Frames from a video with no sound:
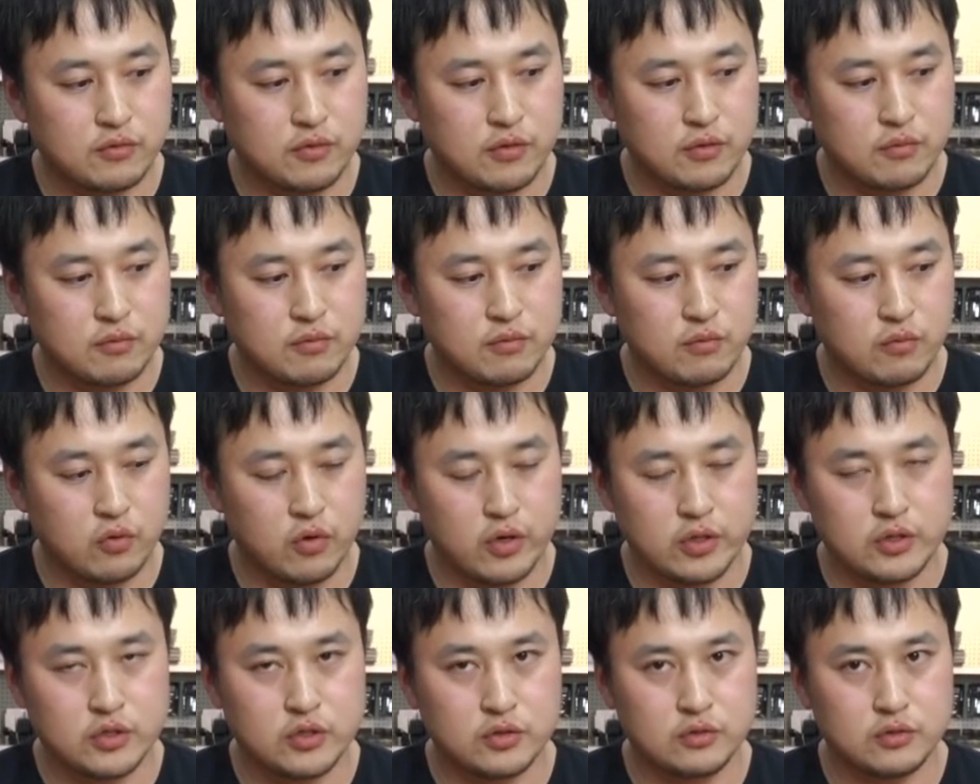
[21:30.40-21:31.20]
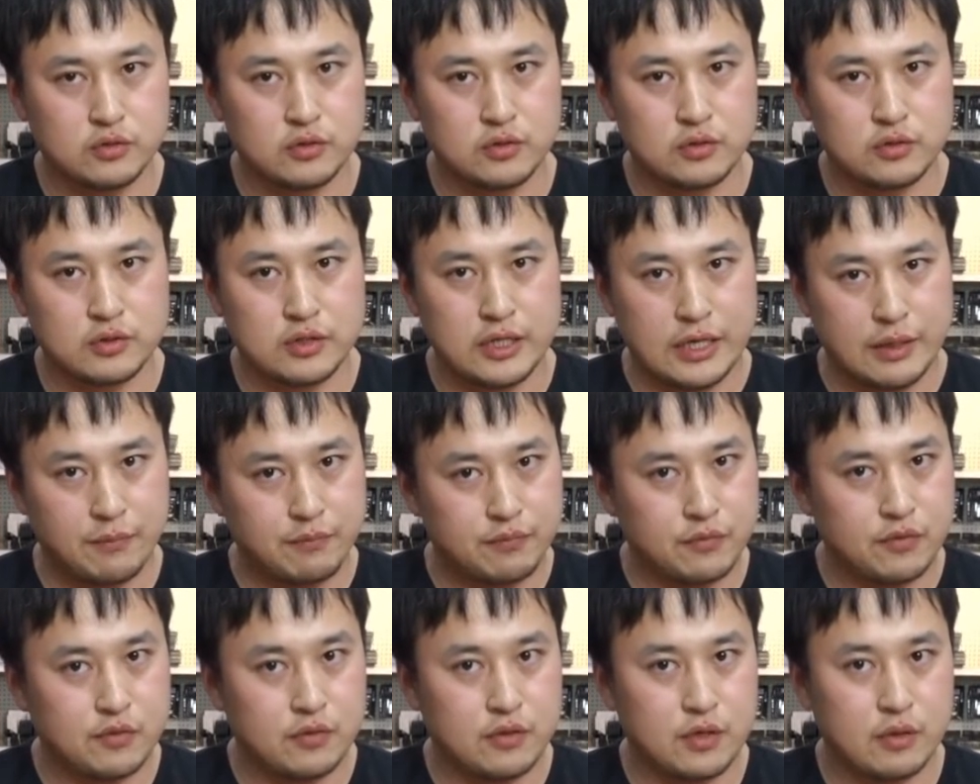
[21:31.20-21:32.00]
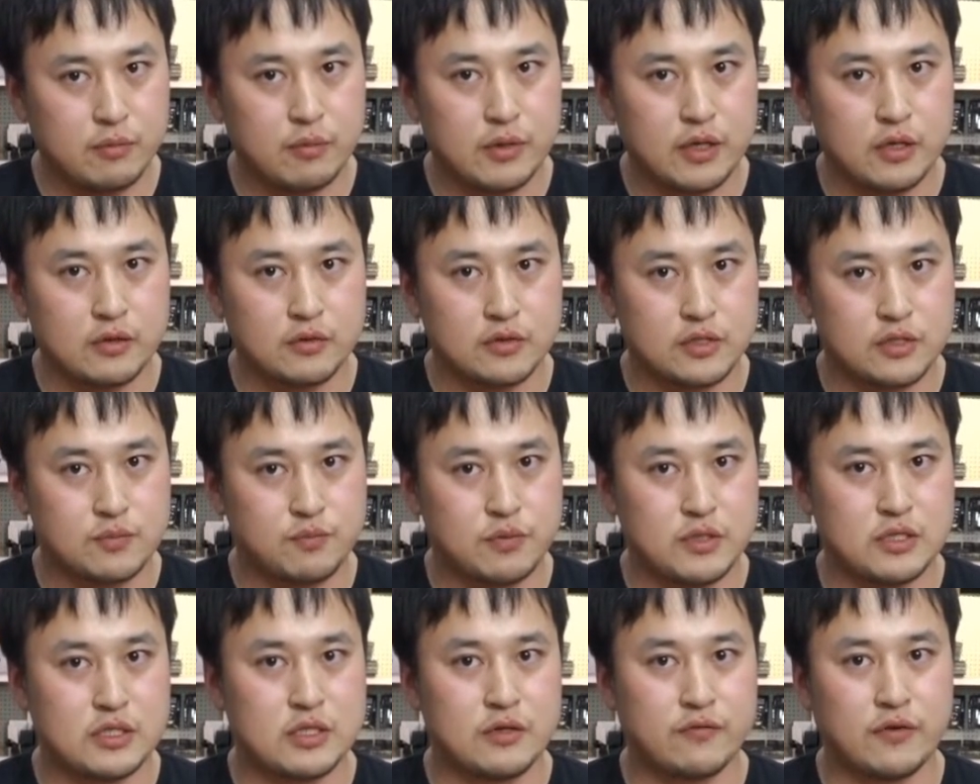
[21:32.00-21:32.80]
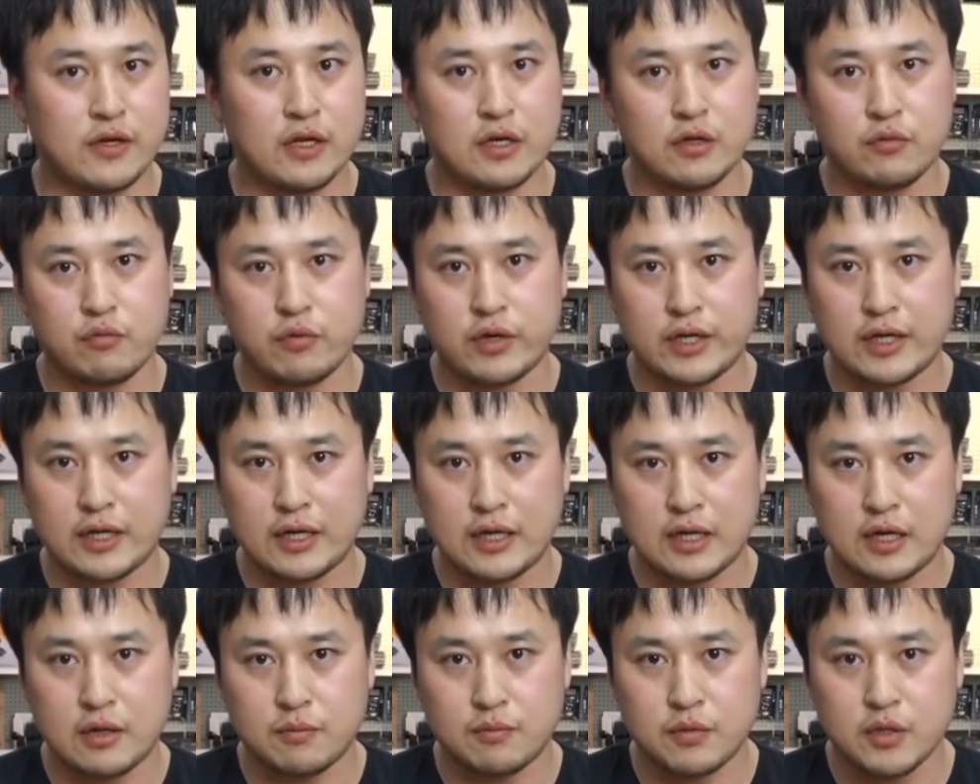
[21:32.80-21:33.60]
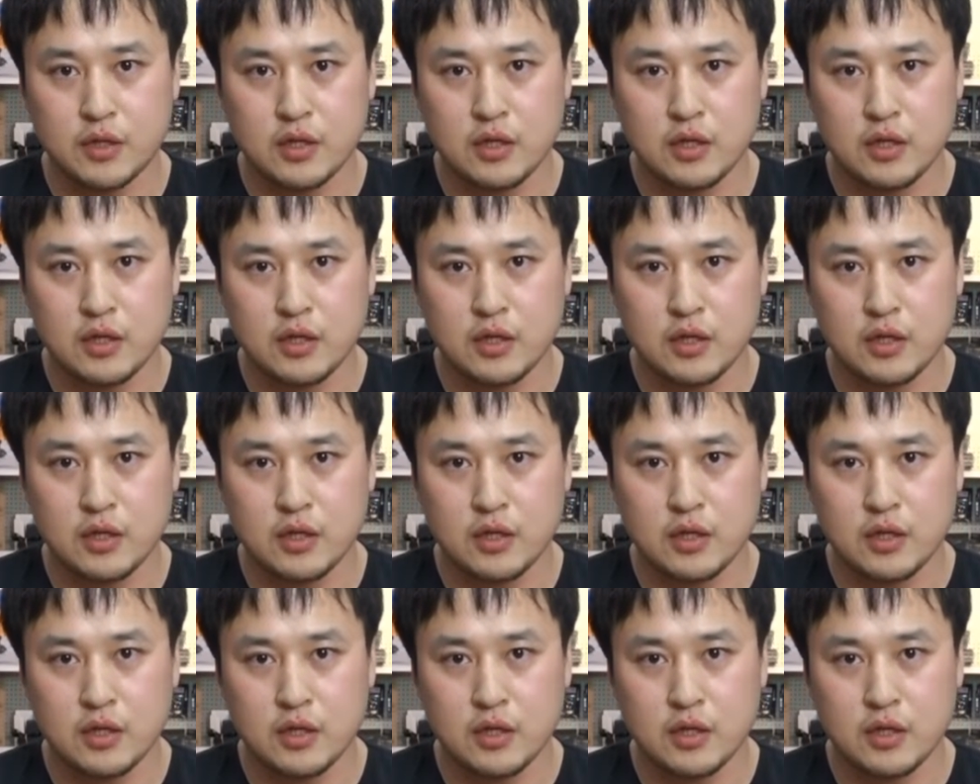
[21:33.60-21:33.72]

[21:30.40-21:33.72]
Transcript: more into depth about specifically rigging up